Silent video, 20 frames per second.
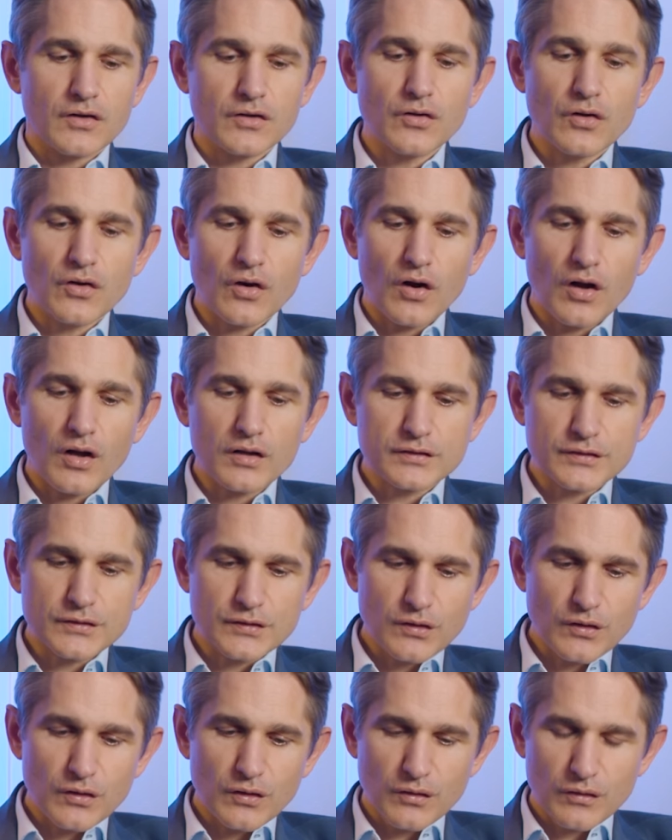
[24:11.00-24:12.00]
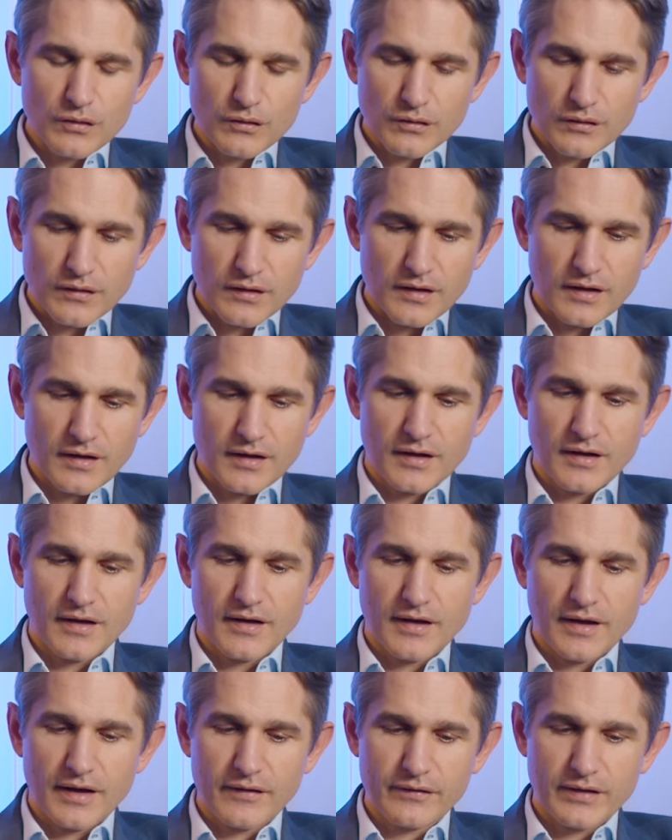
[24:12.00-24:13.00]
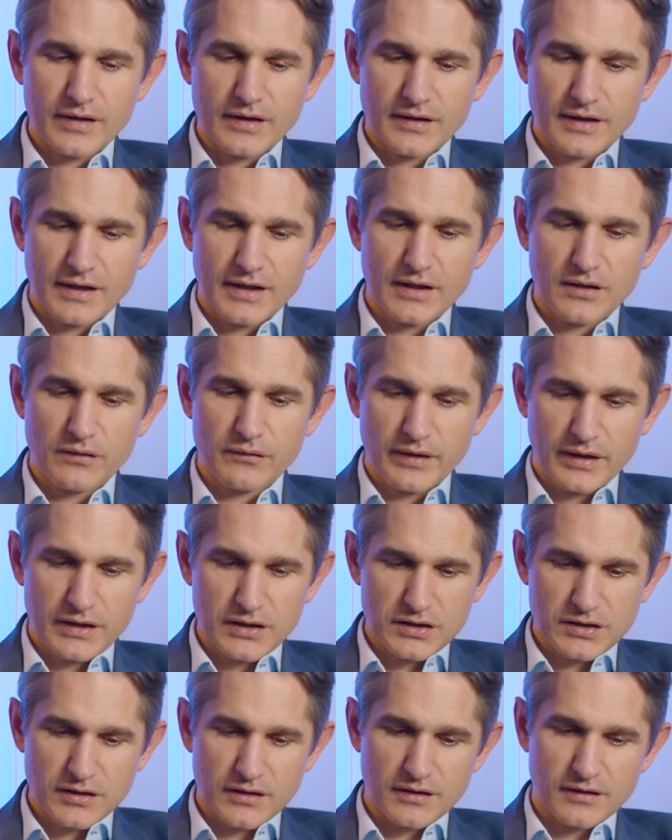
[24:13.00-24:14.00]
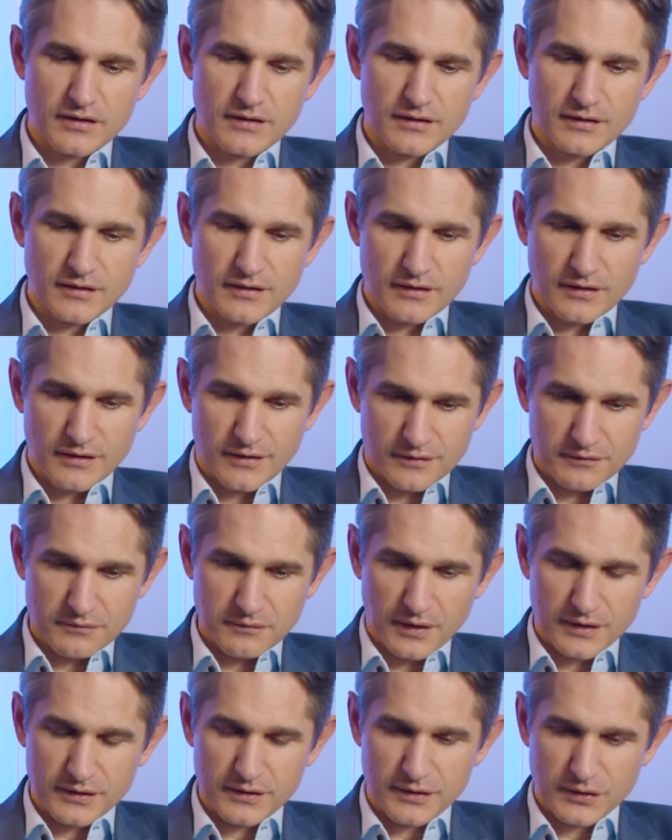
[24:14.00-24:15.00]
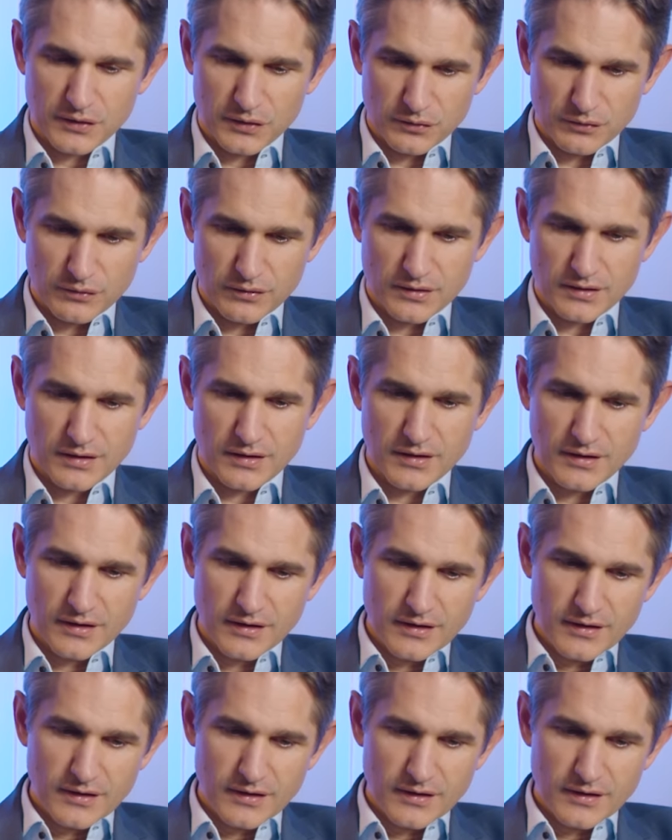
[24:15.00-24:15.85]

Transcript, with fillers: you're also uh, having the innovation uh, under your